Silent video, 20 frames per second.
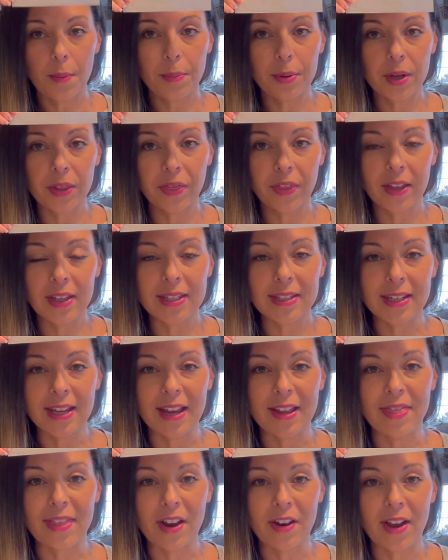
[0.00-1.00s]
put this
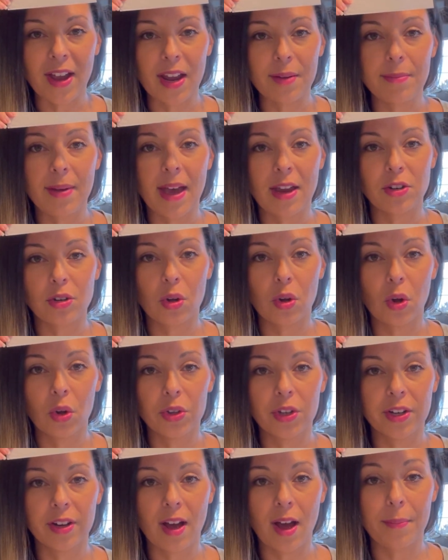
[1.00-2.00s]
in their headband to
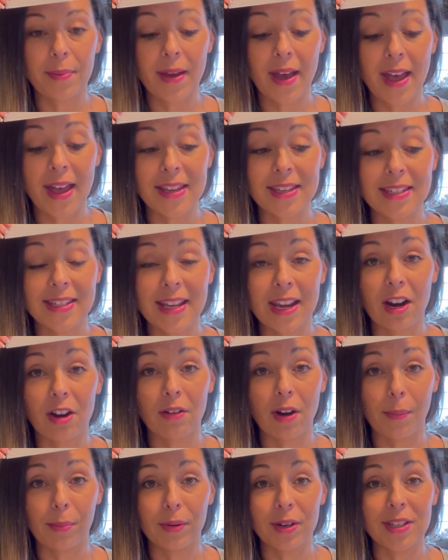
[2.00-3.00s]
hold it up as they are
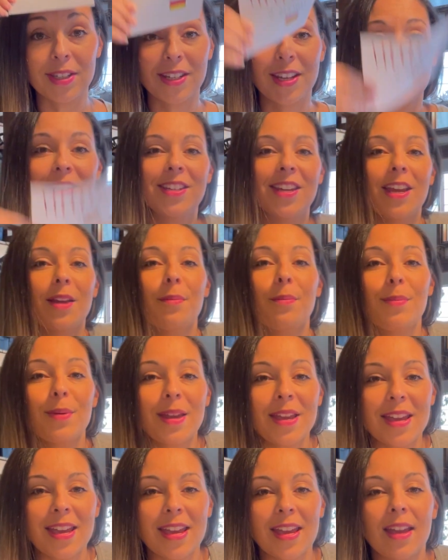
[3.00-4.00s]
representing
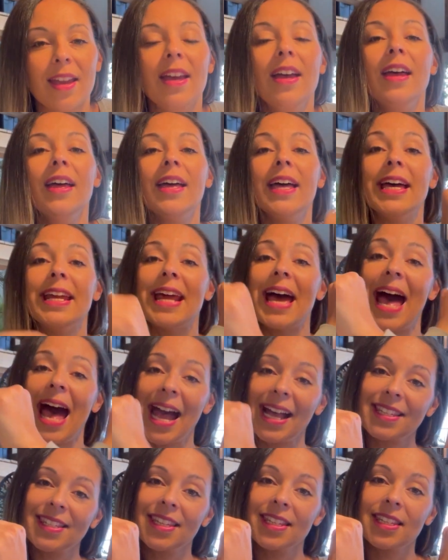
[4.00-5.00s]
being an
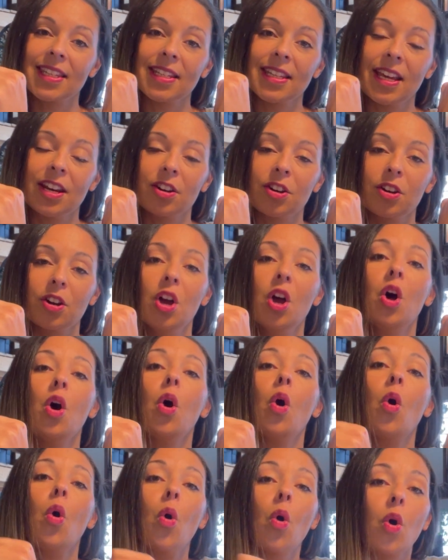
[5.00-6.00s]
Axis leader
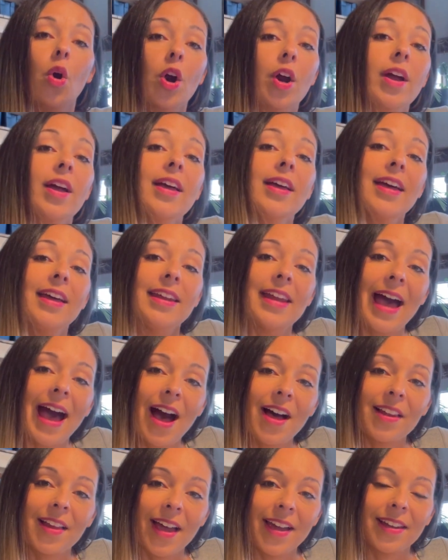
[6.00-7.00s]
or an
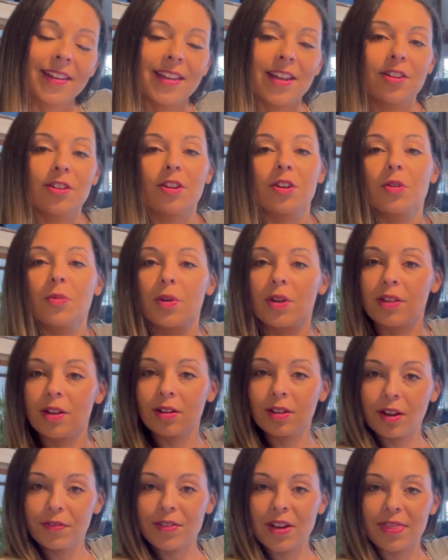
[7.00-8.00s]
Allied leader, where they're
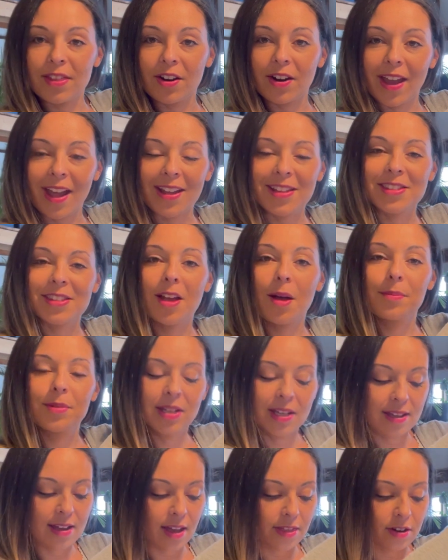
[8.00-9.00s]
lifting their hands up
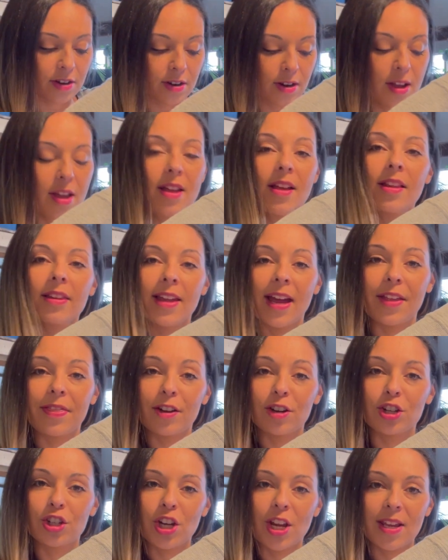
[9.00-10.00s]
together like
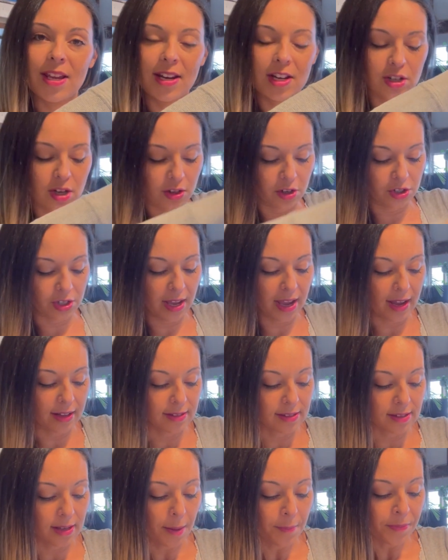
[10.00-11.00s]
they're shaking each other's
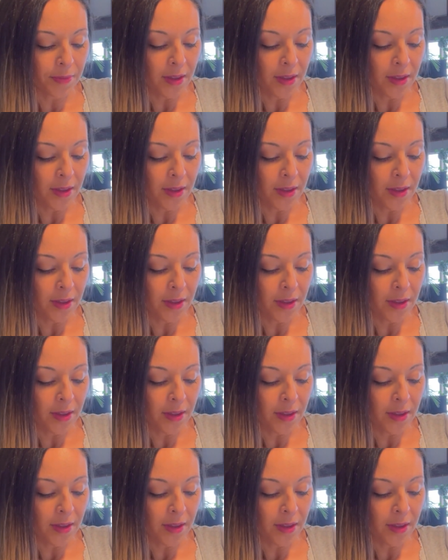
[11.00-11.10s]
hands.